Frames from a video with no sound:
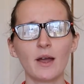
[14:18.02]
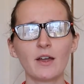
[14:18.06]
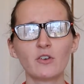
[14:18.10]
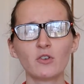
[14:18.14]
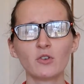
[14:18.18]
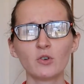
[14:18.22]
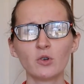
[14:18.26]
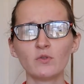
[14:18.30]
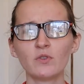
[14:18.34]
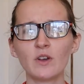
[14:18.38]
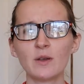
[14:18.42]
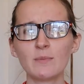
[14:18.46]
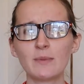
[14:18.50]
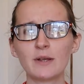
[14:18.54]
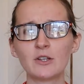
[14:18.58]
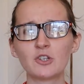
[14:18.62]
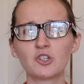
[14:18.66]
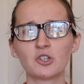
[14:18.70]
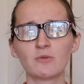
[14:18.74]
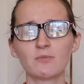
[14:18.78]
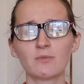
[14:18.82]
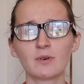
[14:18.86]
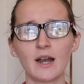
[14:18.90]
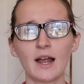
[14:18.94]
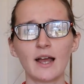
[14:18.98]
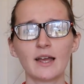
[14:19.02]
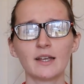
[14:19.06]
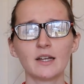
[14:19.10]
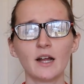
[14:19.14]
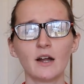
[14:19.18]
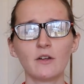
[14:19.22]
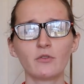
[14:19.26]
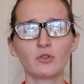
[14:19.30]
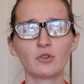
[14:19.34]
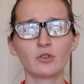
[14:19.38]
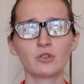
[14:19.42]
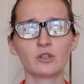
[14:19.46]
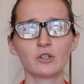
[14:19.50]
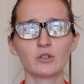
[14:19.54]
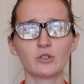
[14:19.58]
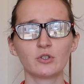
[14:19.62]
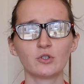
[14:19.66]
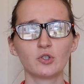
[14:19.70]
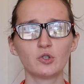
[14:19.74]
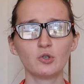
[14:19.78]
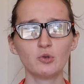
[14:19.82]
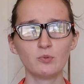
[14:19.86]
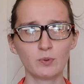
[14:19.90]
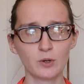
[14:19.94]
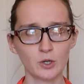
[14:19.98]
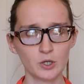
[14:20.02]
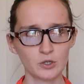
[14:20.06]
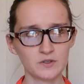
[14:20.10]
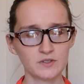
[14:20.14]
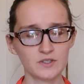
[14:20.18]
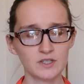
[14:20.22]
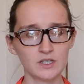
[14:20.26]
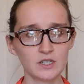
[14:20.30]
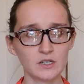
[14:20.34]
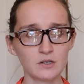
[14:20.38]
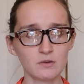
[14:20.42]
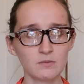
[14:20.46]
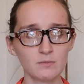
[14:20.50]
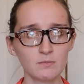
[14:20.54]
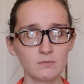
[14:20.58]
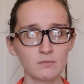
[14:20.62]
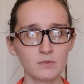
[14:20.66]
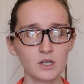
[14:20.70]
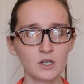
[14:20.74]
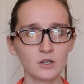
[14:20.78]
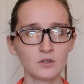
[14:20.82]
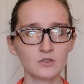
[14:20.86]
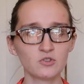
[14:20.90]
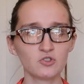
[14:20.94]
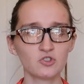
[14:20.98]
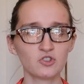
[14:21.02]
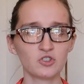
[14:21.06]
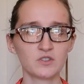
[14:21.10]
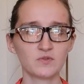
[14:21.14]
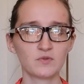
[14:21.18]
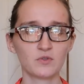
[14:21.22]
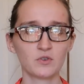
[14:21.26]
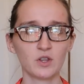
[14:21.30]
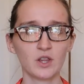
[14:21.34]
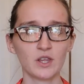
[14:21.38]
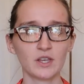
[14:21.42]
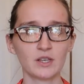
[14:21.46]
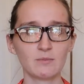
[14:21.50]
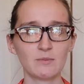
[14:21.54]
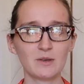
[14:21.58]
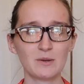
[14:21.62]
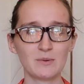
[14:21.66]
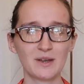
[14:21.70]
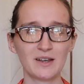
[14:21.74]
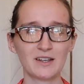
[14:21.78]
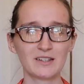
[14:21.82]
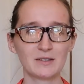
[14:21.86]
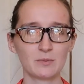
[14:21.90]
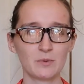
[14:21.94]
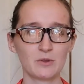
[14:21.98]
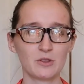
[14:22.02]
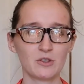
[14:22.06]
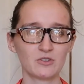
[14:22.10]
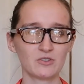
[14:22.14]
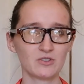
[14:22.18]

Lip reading: don't know if I mentioned, but I got to the 2-person meals just for like me and my husband.